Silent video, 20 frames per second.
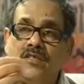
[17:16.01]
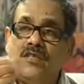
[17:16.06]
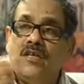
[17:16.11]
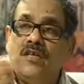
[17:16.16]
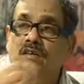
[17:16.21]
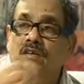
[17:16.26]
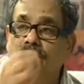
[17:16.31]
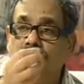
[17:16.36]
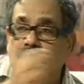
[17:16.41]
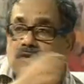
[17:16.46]

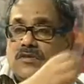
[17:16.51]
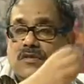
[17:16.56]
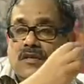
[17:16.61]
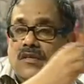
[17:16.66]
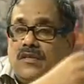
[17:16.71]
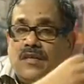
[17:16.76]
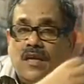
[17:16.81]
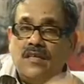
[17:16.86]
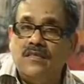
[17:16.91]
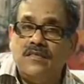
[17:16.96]
measure of
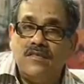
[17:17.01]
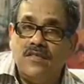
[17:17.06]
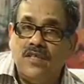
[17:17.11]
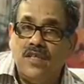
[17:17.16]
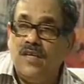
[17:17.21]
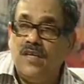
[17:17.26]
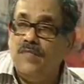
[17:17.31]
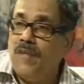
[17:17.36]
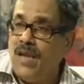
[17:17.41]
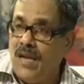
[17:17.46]

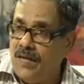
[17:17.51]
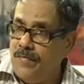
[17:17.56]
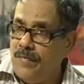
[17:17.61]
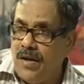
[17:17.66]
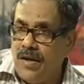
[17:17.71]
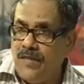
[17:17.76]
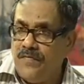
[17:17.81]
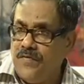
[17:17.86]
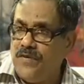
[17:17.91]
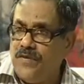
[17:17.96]
proselytization in
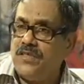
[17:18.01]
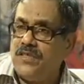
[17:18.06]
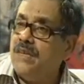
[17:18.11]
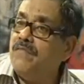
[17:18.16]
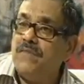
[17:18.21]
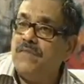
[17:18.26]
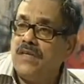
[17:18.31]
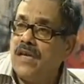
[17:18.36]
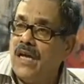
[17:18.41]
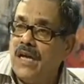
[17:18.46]
Malabar for
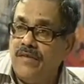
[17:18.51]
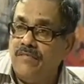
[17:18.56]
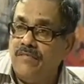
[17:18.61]
some